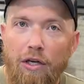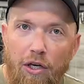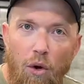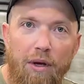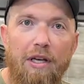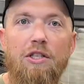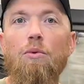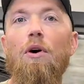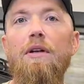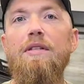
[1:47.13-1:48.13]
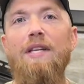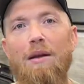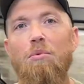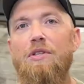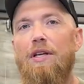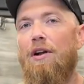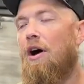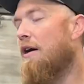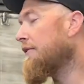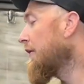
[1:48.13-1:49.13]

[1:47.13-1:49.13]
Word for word: Go get you one, 10% off.